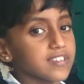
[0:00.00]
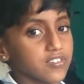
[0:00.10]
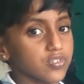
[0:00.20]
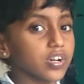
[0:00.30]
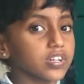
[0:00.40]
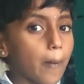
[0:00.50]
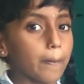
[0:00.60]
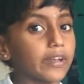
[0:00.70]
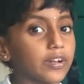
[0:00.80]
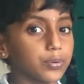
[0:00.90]
does not
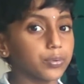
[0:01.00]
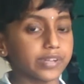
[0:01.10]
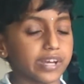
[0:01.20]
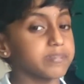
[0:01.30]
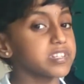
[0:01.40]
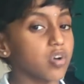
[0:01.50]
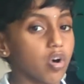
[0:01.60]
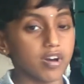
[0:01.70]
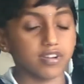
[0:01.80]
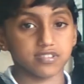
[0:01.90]
come in two tables
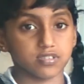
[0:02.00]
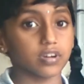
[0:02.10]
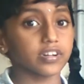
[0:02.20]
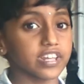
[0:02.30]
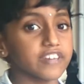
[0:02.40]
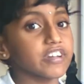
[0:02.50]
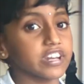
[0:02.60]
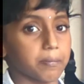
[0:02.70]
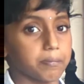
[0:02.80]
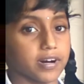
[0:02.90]
or it is not an even
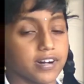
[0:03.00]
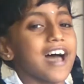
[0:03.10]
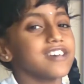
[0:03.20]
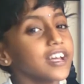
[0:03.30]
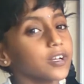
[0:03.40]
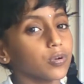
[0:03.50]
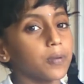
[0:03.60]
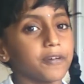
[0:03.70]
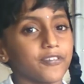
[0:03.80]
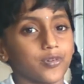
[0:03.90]
number. As I
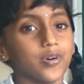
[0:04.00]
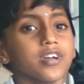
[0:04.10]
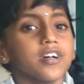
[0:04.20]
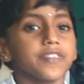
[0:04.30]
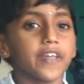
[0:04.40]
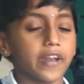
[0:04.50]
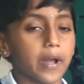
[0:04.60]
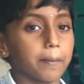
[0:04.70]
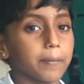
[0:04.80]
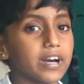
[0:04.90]
told before, the
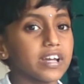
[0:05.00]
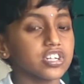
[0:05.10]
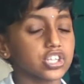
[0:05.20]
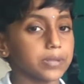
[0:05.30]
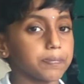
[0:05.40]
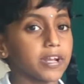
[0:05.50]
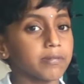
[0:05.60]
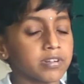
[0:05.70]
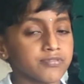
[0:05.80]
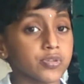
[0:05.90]
number should
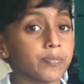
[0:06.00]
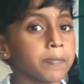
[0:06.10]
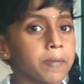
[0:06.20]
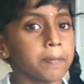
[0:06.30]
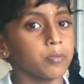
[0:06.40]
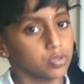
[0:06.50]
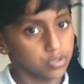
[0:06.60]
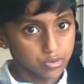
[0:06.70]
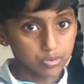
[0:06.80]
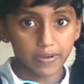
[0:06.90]
be divisible by
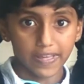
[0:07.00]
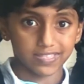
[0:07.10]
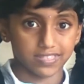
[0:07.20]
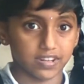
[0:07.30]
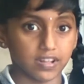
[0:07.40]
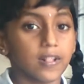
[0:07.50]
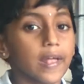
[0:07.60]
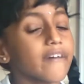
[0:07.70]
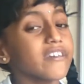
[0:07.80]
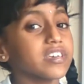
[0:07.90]
both 2 and 3.
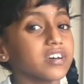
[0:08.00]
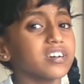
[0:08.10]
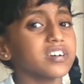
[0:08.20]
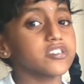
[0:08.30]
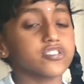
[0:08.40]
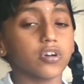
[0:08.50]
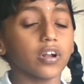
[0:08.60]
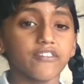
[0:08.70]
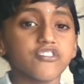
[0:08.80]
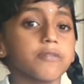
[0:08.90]
Over here, it's not
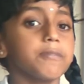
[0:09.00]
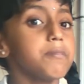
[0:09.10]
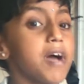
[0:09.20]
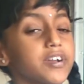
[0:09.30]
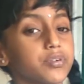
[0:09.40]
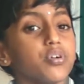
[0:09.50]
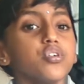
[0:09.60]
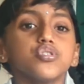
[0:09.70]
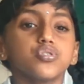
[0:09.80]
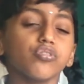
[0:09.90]
divisible by 2,
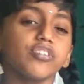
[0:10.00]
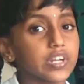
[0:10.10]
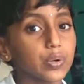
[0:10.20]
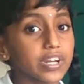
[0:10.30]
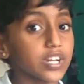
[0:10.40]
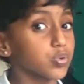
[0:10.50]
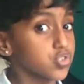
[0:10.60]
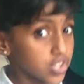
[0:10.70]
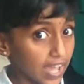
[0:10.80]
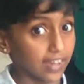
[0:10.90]
so we don't need to
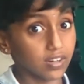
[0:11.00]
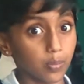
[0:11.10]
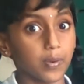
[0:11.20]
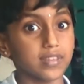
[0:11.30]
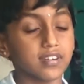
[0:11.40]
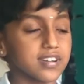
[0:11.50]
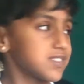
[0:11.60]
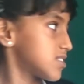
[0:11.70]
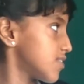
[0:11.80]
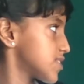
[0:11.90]
check whether
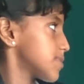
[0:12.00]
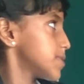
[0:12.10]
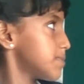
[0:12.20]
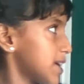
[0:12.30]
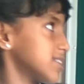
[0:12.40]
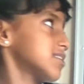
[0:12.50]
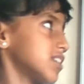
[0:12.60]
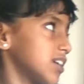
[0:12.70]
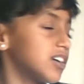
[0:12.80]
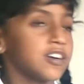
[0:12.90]
it's divisible by
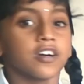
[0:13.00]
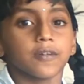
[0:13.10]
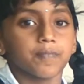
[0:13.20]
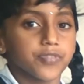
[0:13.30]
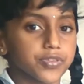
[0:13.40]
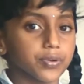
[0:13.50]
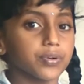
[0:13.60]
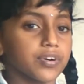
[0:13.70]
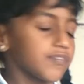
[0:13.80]
3. So